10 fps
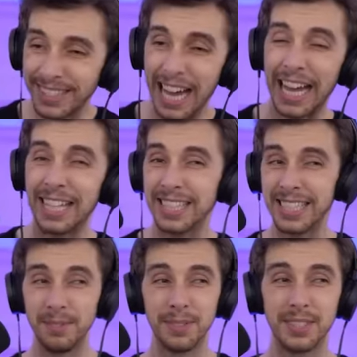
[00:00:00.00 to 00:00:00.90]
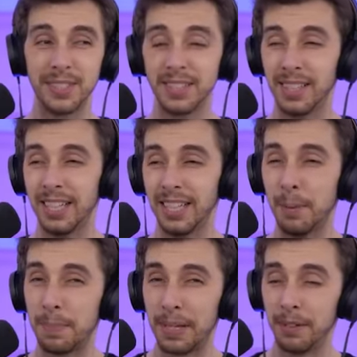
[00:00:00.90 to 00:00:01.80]
kind of seems like
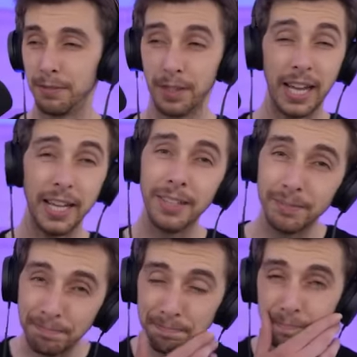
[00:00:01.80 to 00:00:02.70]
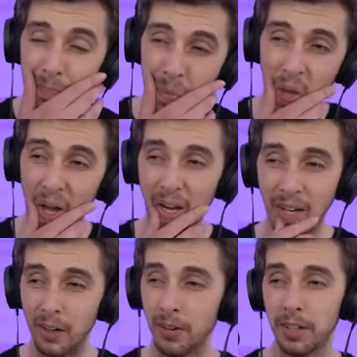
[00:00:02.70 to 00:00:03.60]
a bit unfair. I don't
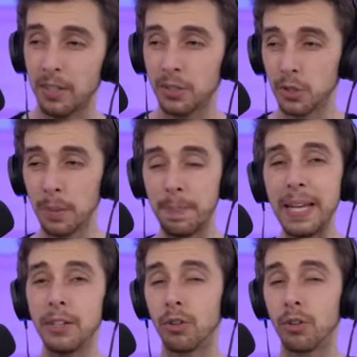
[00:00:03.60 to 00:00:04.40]
know, I mean, just a bit